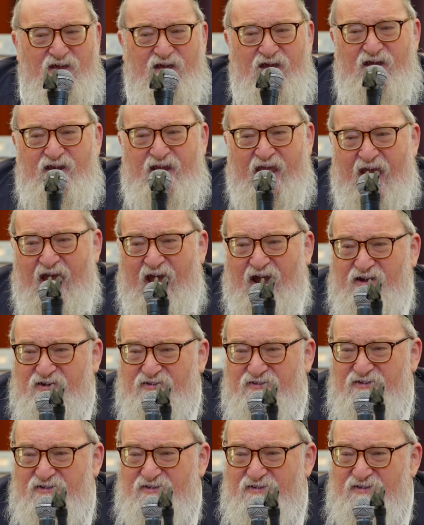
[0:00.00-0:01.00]
an
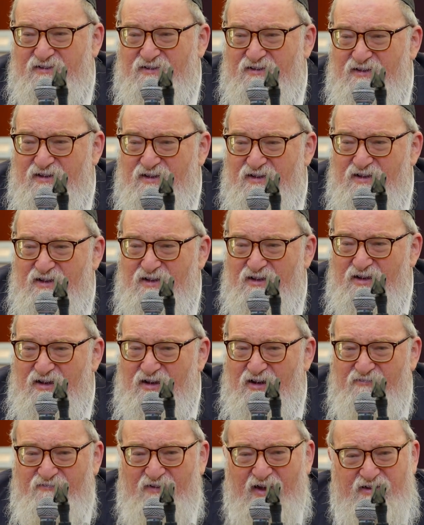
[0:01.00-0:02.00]
act
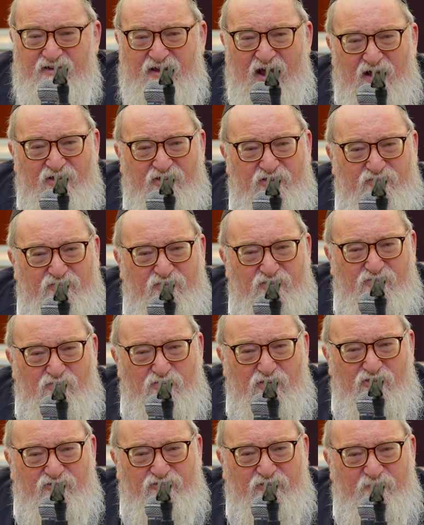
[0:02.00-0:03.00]
of idolatrous
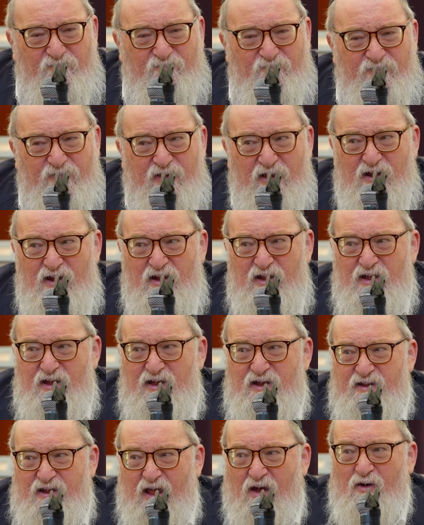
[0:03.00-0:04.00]
worship.
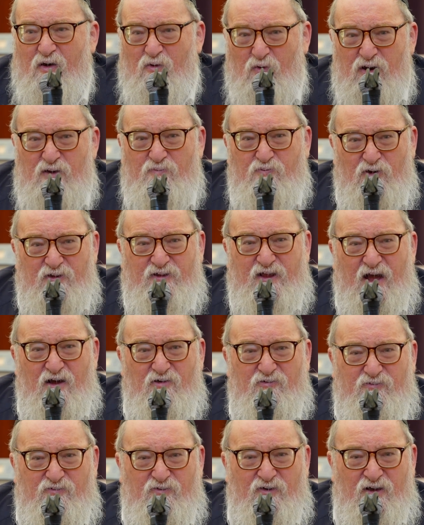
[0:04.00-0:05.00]
Now, I want to point
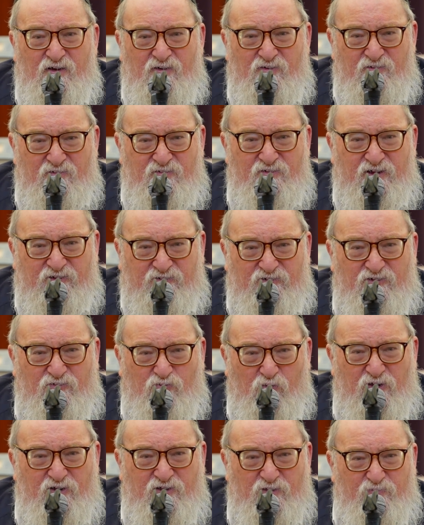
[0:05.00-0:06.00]
out, this is
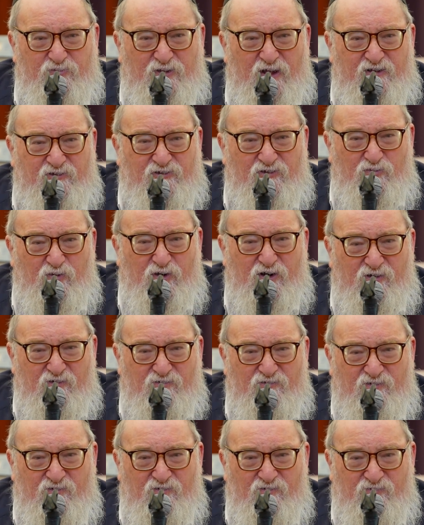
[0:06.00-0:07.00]
one of the places where
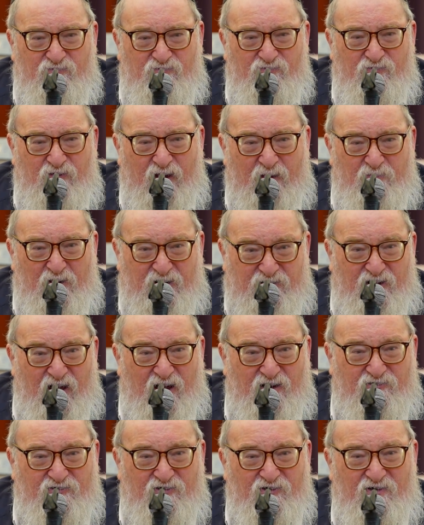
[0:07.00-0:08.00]
Rabbi
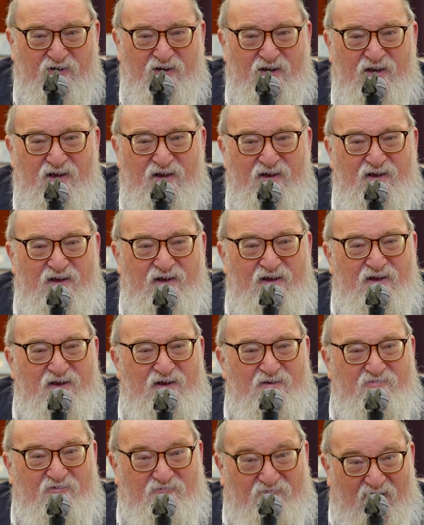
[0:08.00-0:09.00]
Dr.
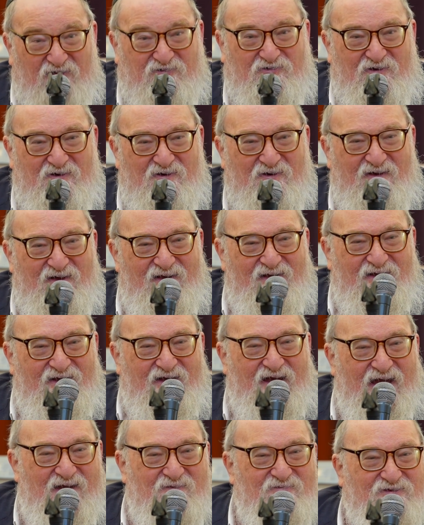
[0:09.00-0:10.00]
Professor Chaim